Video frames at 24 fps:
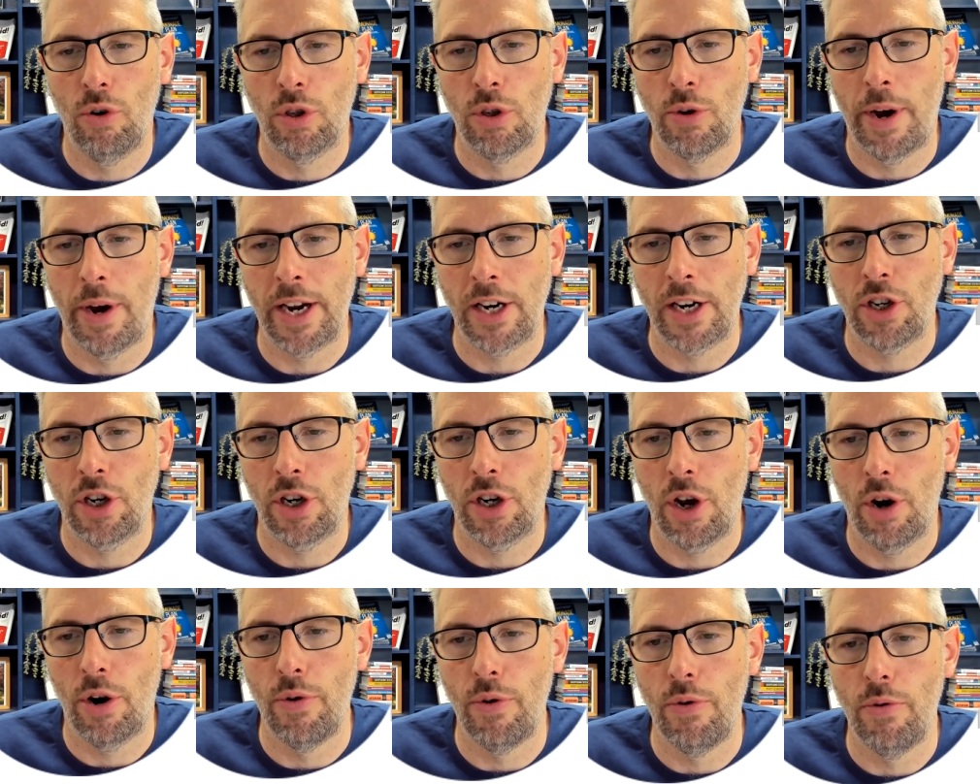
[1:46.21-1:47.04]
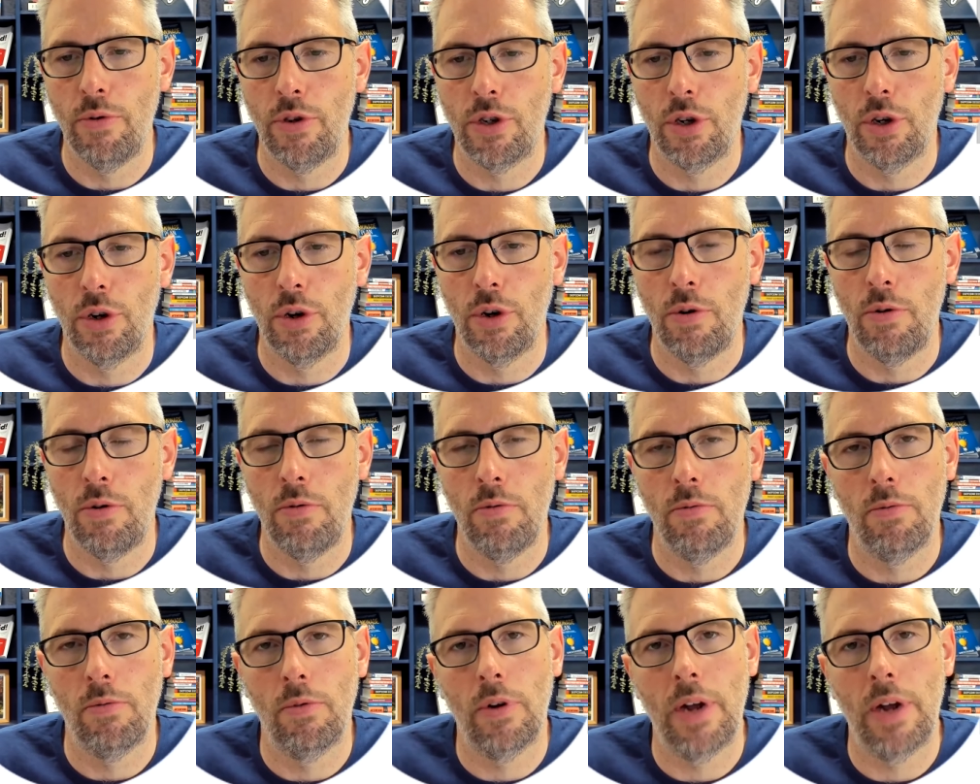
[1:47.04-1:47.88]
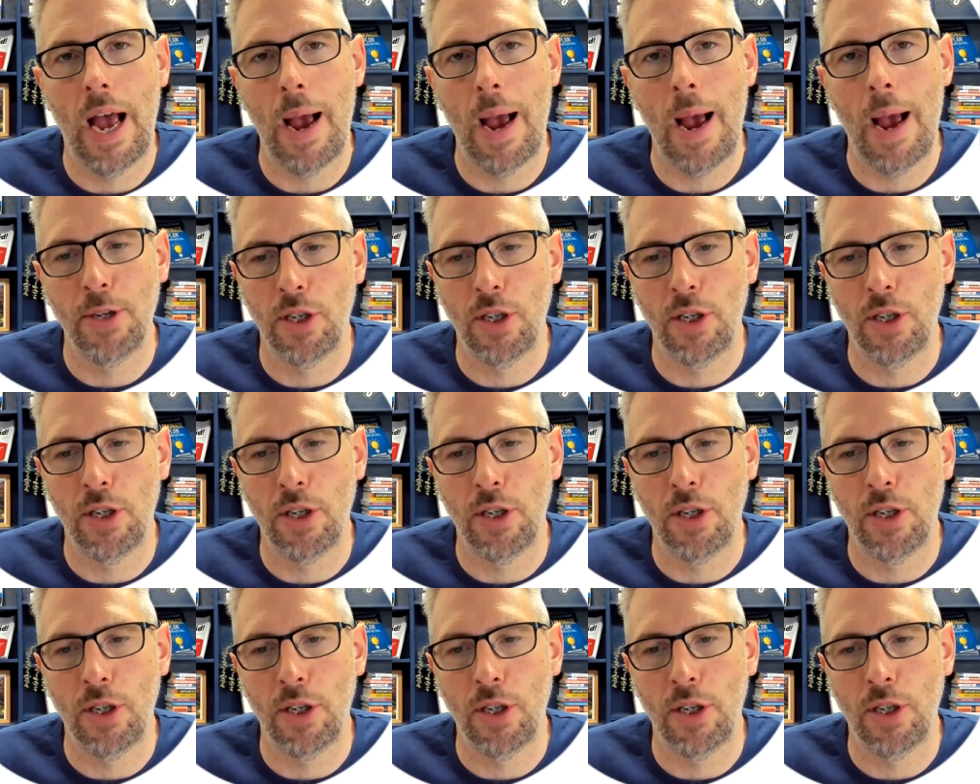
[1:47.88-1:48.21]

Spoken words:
Amazon for somebody to order my